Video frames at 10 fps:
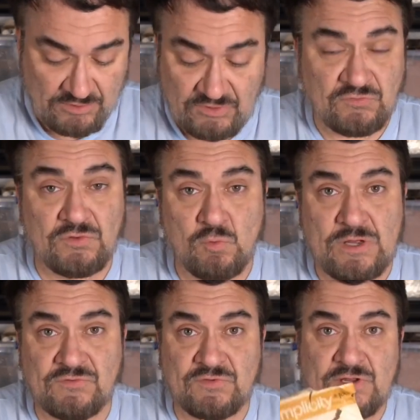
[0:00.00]
These are the
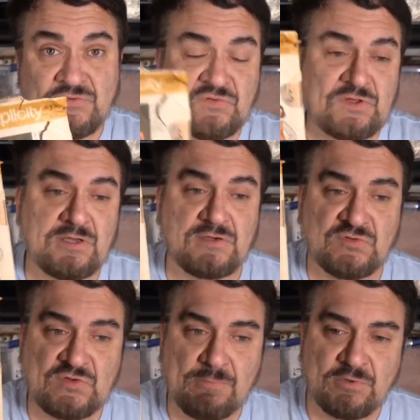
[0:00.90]
ones that I'll stick in a
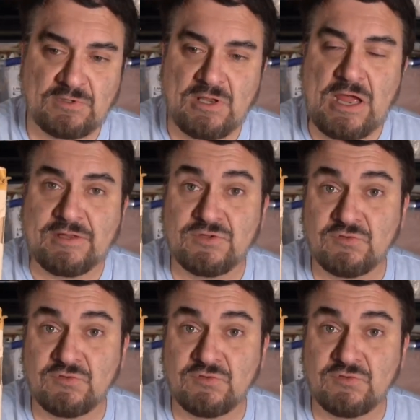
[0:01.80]
separate lot.